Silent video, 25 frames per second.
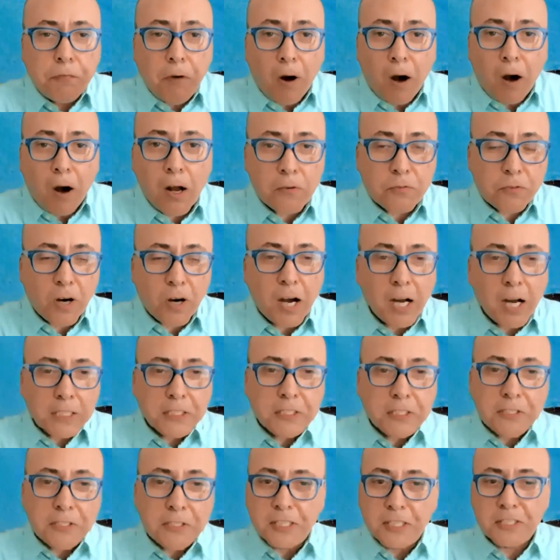the far
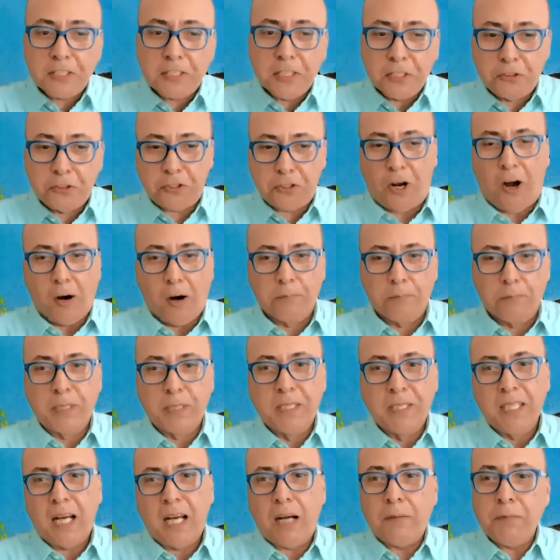right does the job.
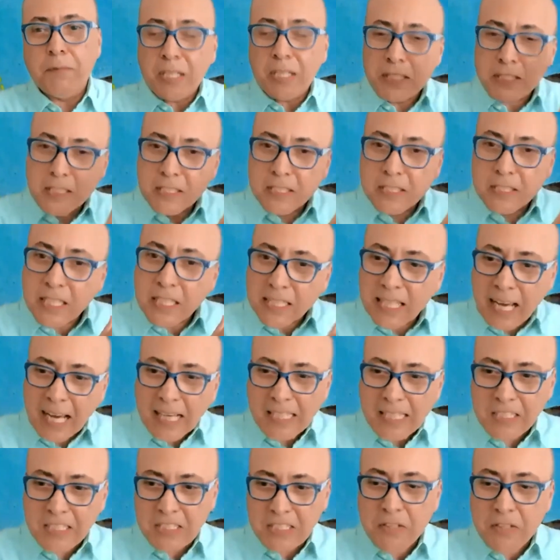I mean, it's in the
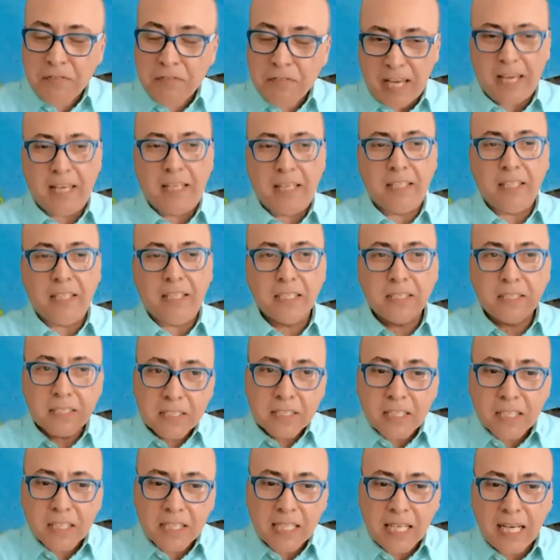nasty way. It's
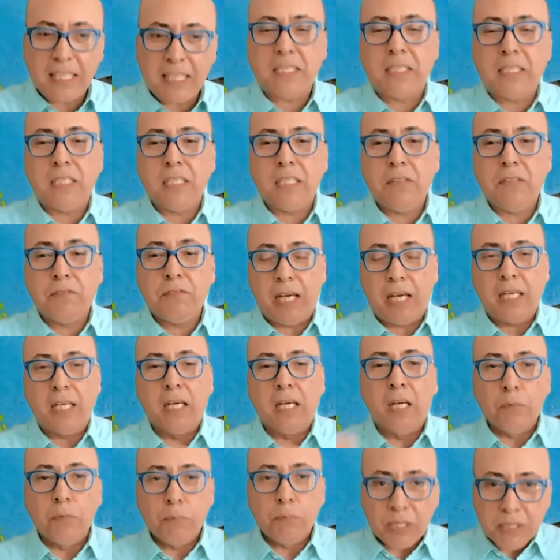in the nasty way.
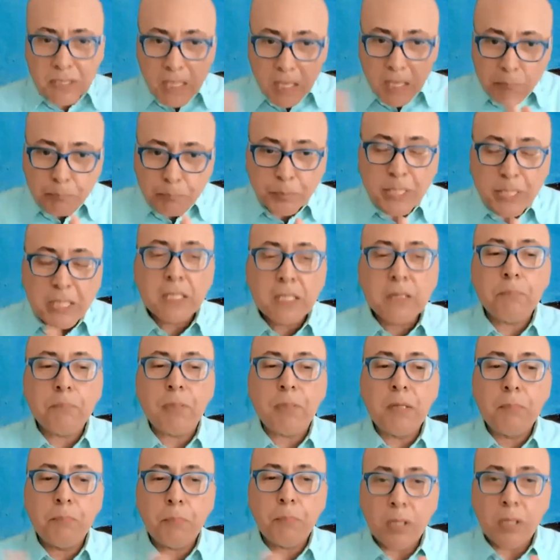But they bring
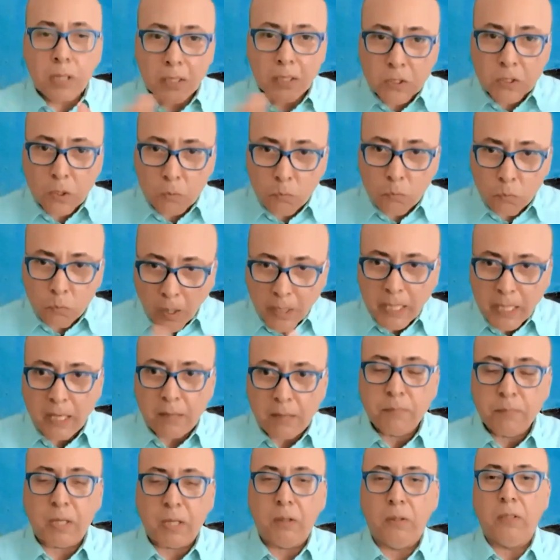people under one
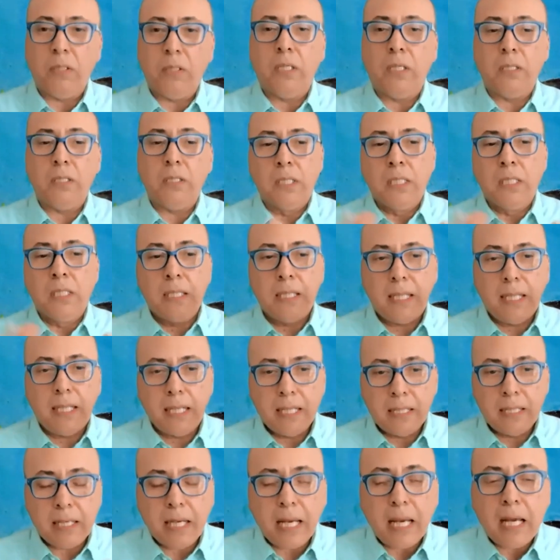umbrella.
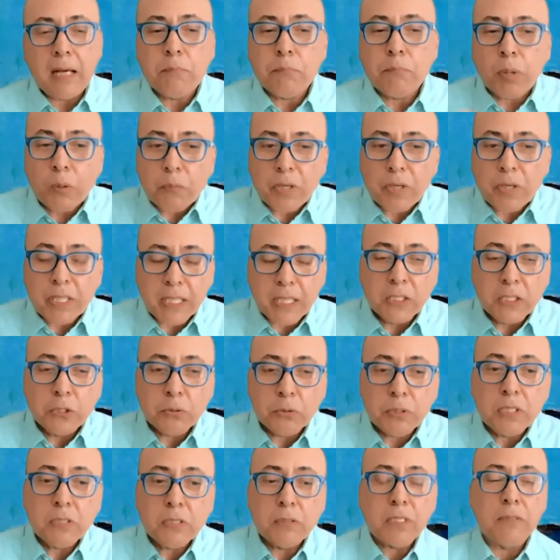And, and but we can
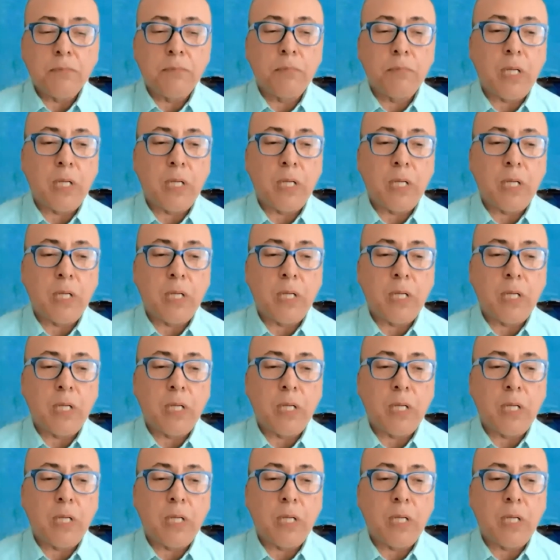do it,